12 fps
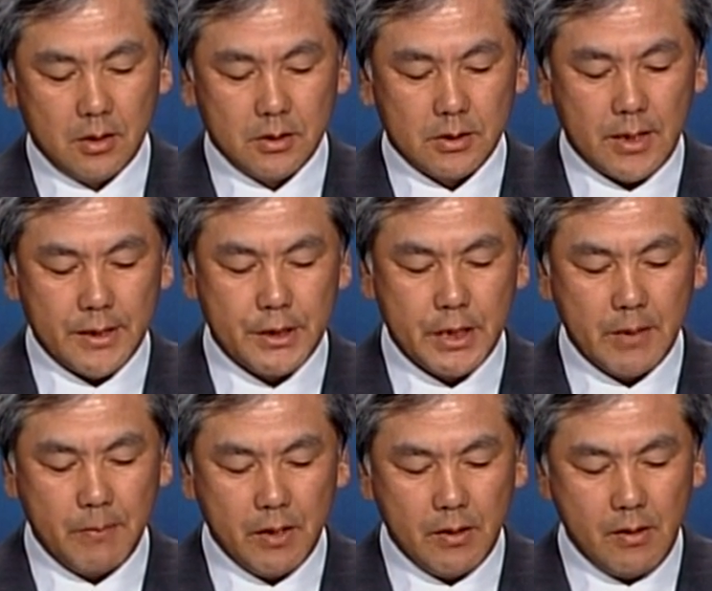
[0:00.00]
The
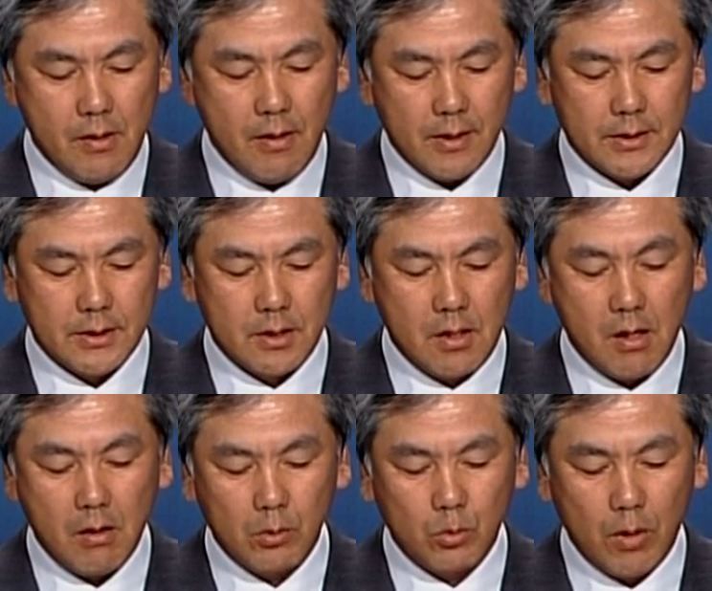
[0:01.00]
HTV has
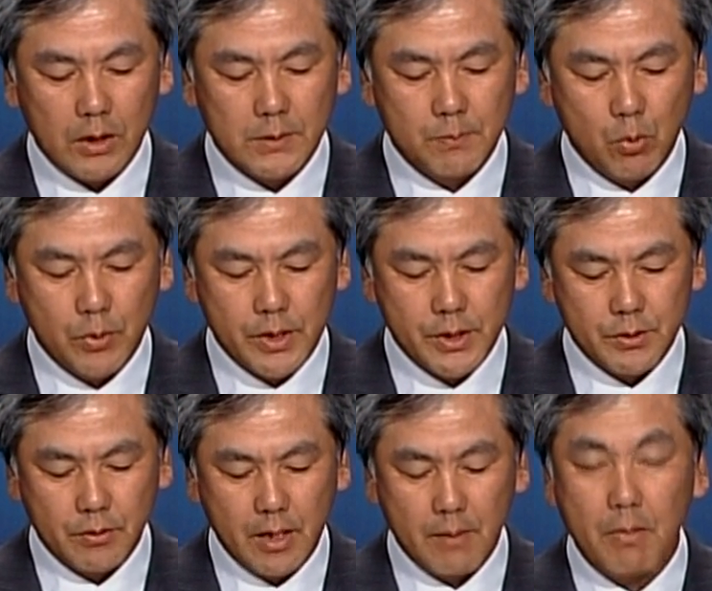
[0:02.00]
cargo
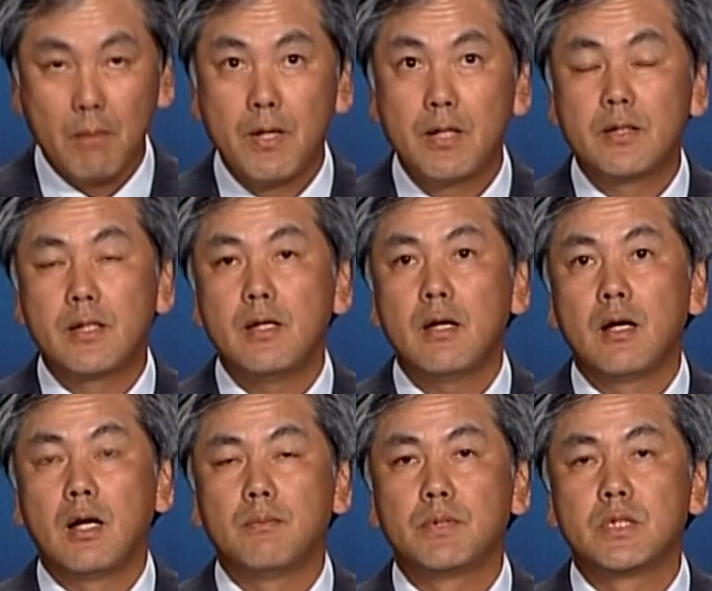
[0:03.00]
transportation capability
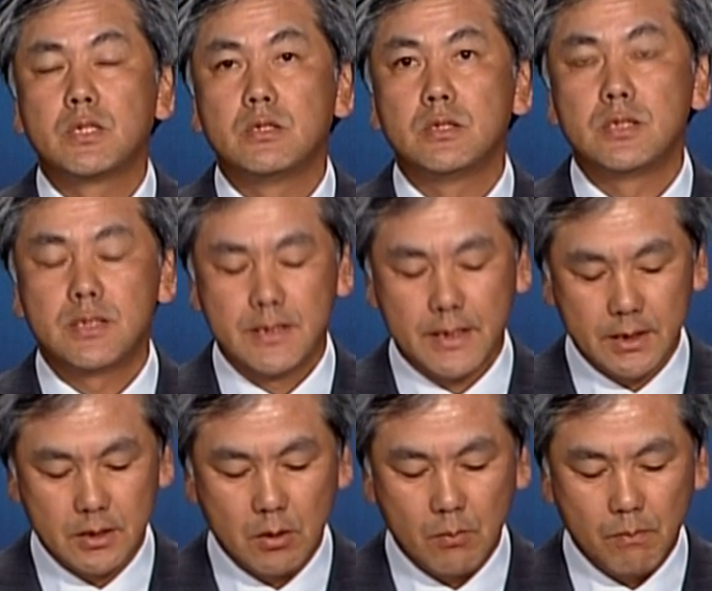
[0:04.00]
up to
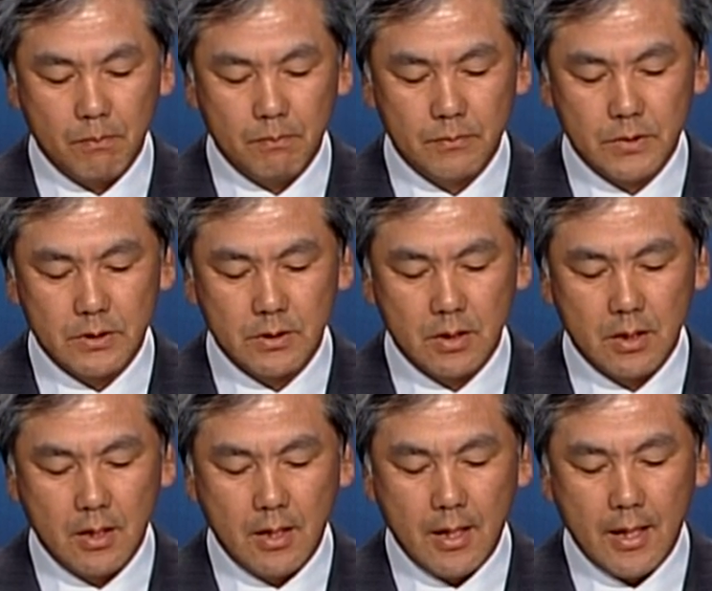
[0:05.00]
6 tons,
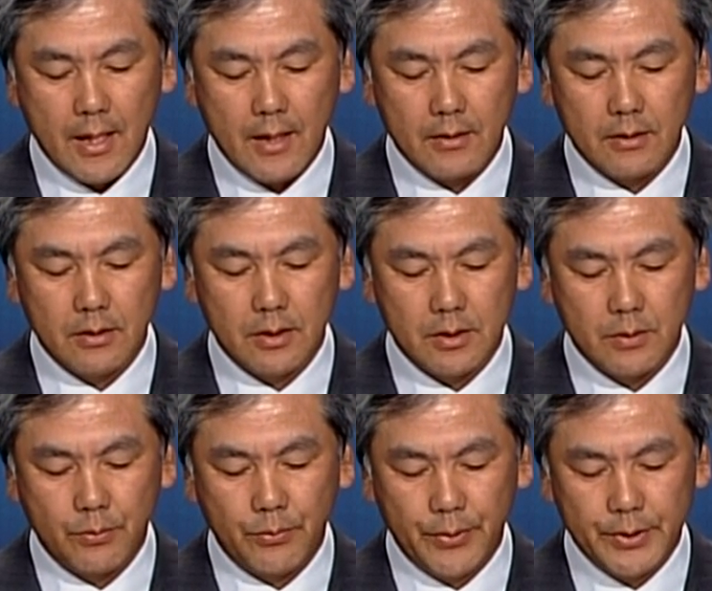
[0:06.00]
and its
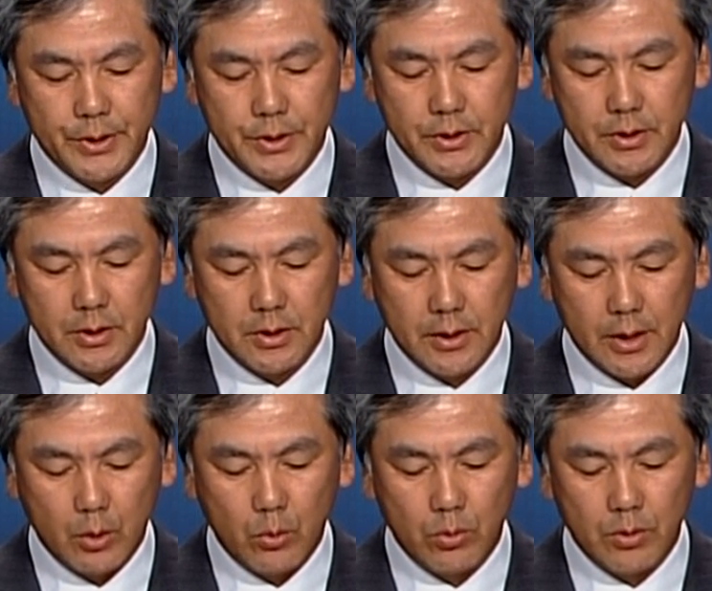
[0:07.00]
features
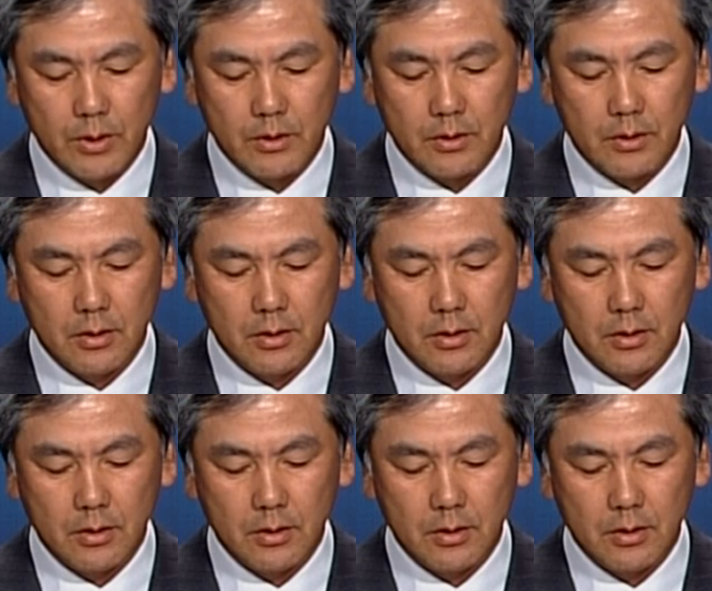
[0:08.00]
including